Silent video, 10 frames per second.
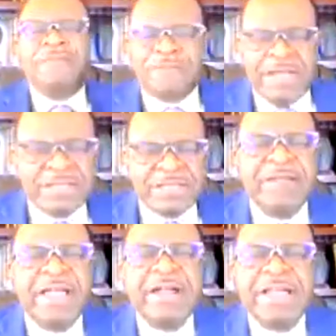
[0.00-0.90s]
friends,
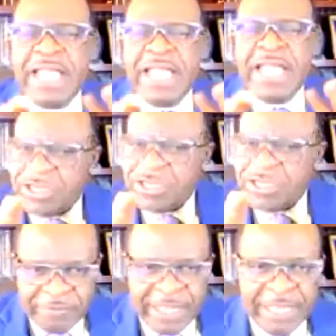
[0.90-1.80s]
very
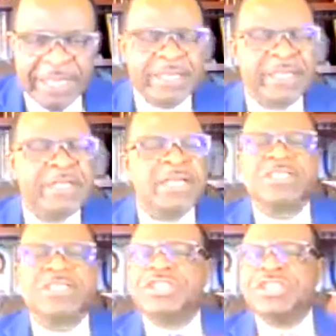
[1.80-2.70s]
extroverted.
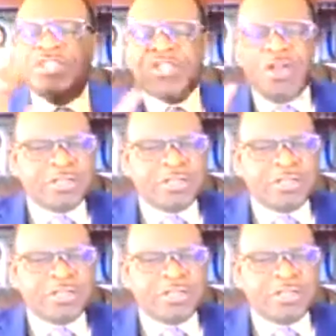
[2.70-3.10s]
She talks